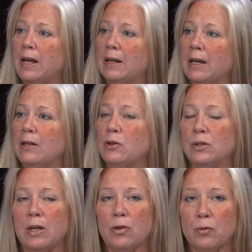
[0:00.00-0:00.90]
And again, you
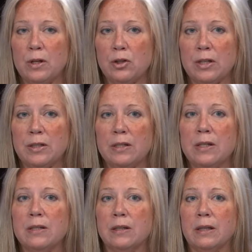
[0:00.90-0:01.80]
said 3
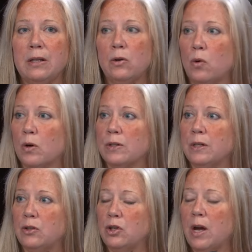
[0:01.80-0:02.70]
justices, Alito,
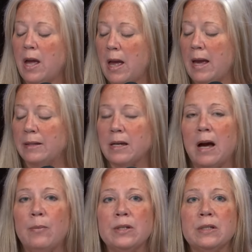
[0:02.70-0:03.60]
Gorsuch, and
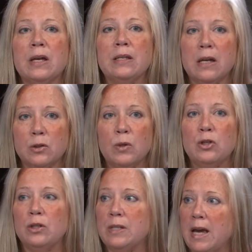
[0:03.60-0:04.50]
Thomas, said, yes, we
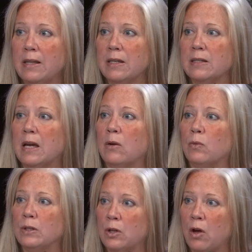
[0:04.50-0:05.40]
should take this and
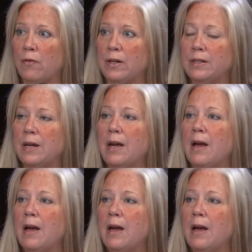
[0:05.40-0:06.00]
resolve it.